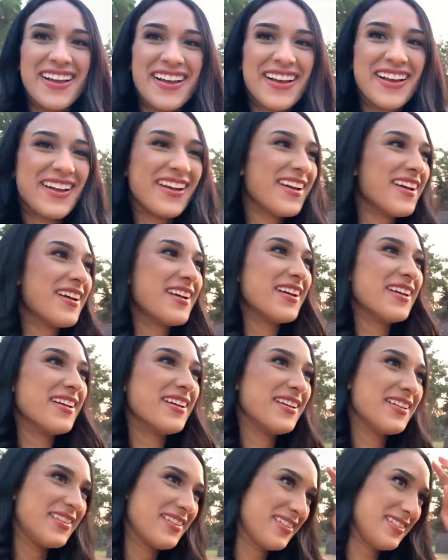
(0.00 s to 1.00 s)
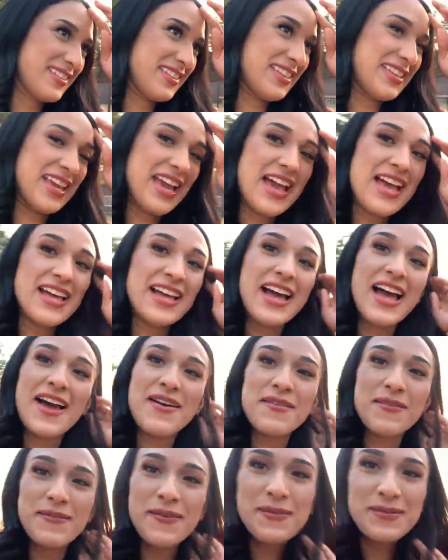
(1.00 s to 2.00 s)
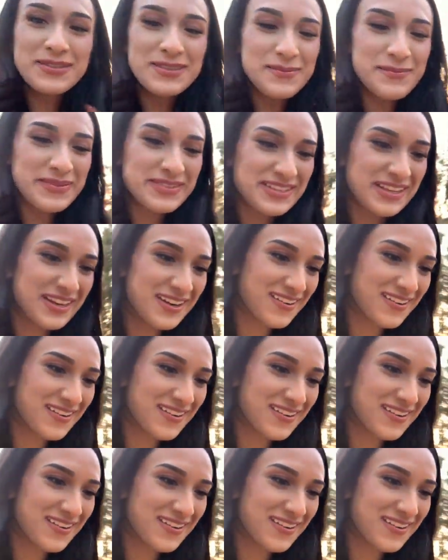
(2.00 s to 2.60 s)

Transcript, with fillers: zapateados vamos, or something. Yeah, yeah, vamos a empezar